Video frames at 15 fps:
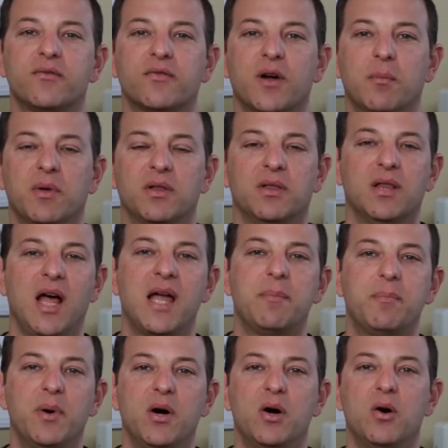from a
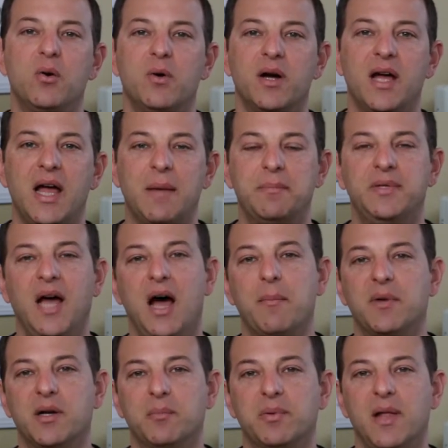
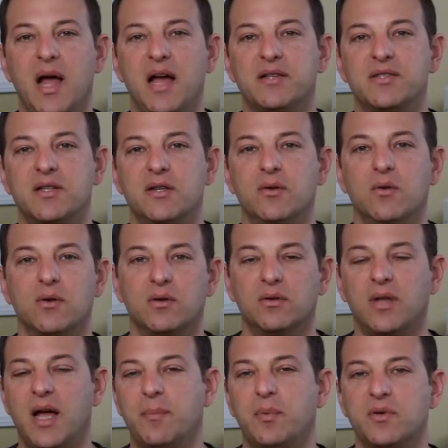lipo-abdominoplasty or a
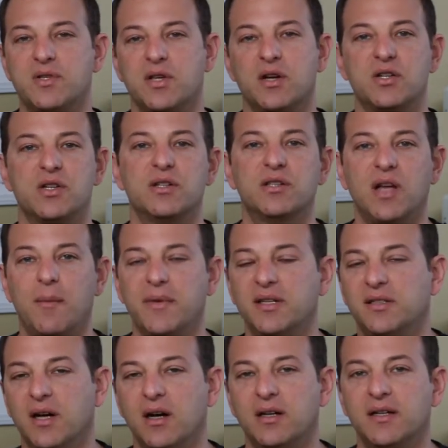liposuction
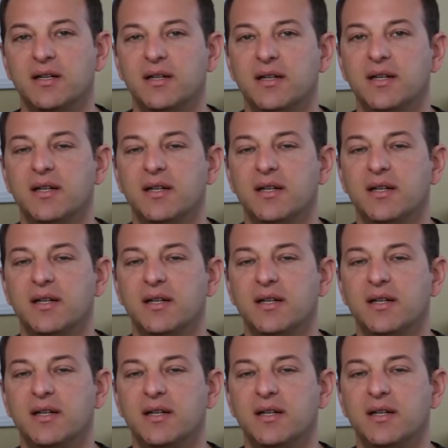tummy tuck.